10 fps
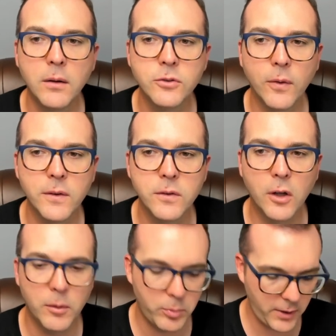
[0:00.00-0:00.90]
So this is
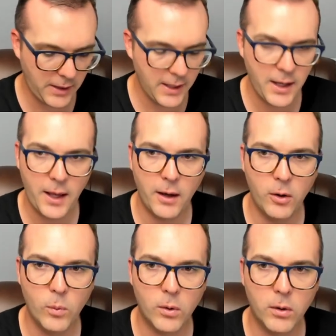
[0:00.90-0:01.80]
going to print
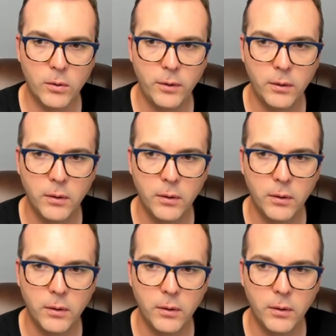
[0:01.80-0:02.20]
hello world